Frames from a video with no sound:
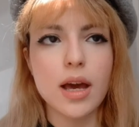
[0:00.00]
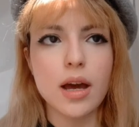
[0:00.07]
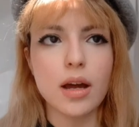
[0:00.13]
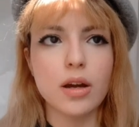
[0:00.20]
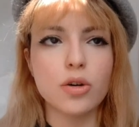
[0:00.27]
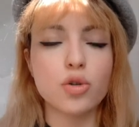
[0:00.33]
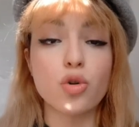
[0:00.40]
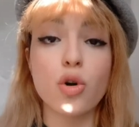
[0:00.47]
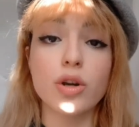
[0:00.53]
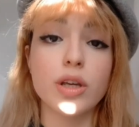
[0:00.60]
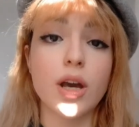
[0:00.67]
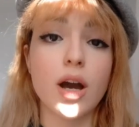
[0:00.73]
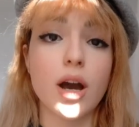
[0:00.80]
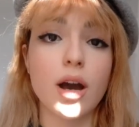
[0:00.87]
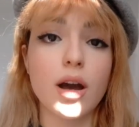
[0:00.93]

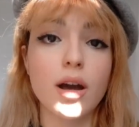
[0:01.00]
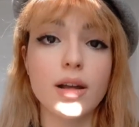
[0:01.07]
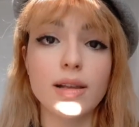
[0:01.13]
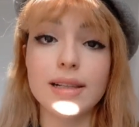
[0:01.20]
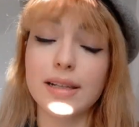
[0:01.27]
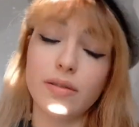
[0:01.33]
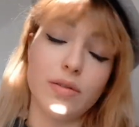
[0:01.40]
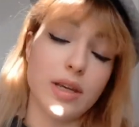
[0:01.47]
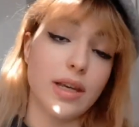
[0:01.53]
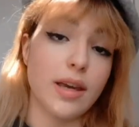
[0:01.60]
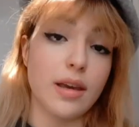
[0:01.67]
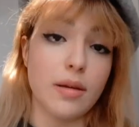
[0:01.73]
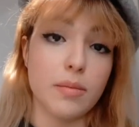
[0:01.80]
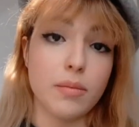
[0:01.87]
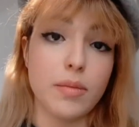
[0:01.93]
Roya leaving
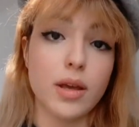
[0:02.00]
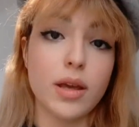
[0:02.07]
him.